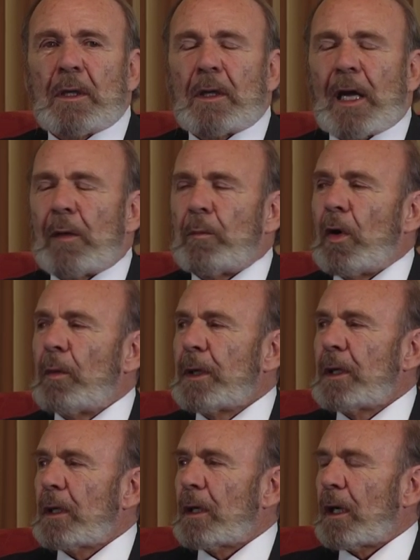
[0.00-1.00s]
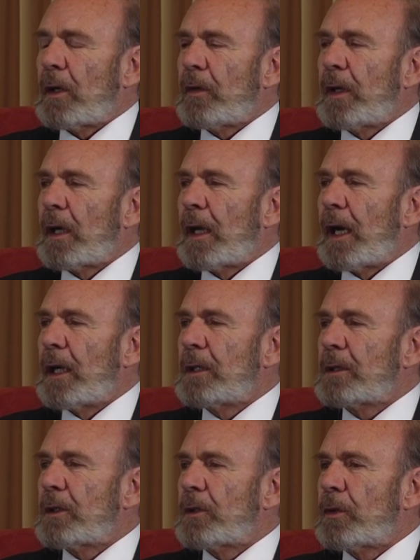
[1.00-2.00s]
At that moment, I
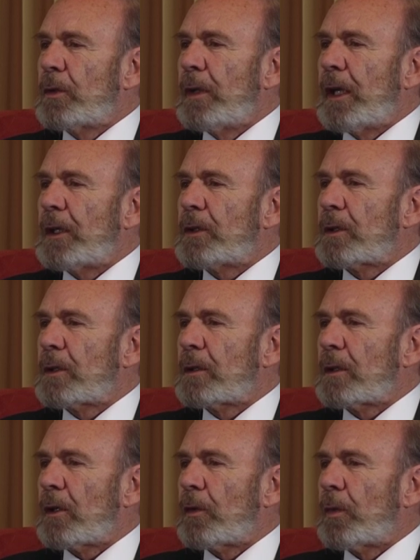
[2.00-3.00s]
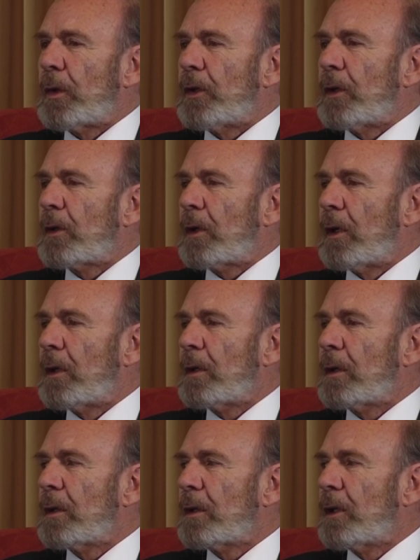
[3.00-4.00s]
realized the true nature of what you
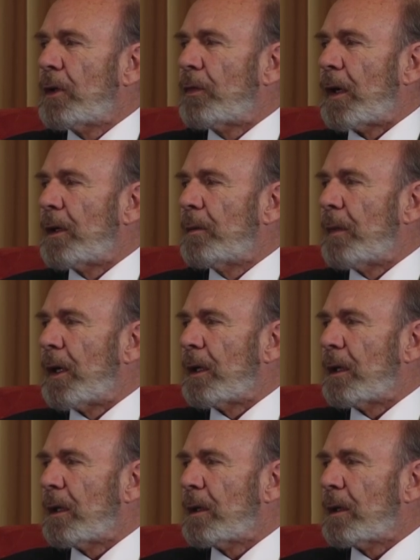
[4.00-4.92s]
call divine mind.